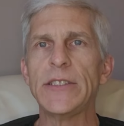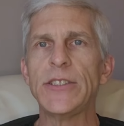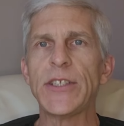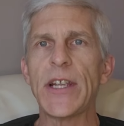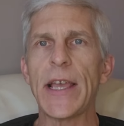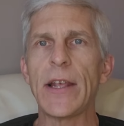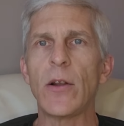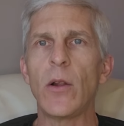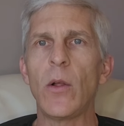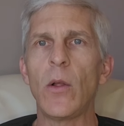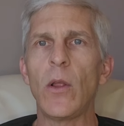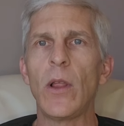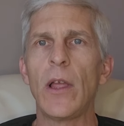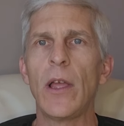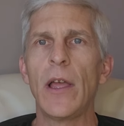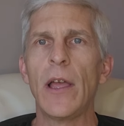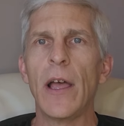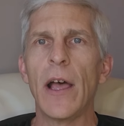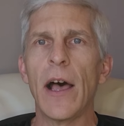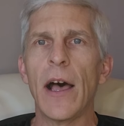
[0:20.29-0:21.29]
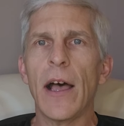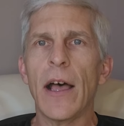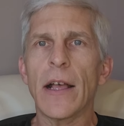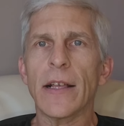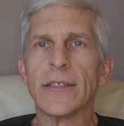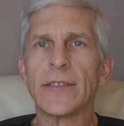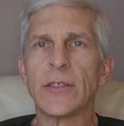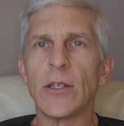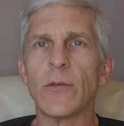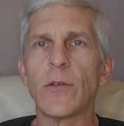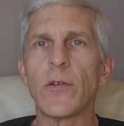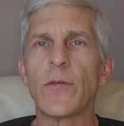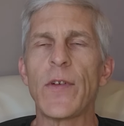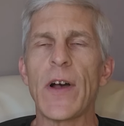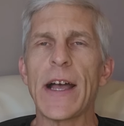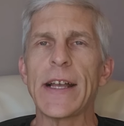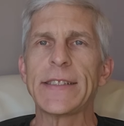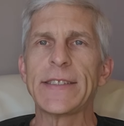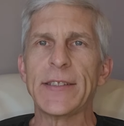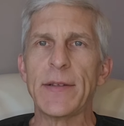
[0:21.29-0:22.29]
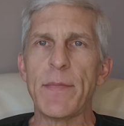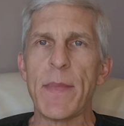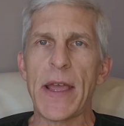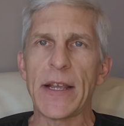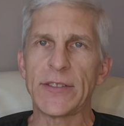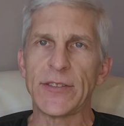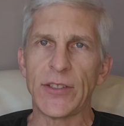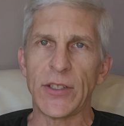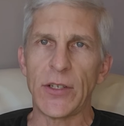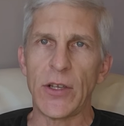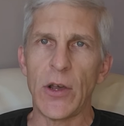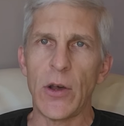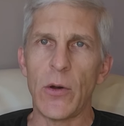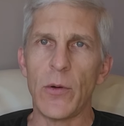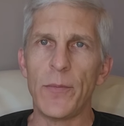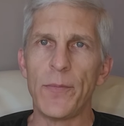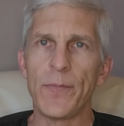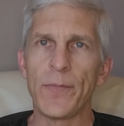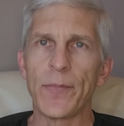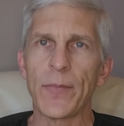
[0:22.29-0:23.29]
channel, Silver Fox in Mexico.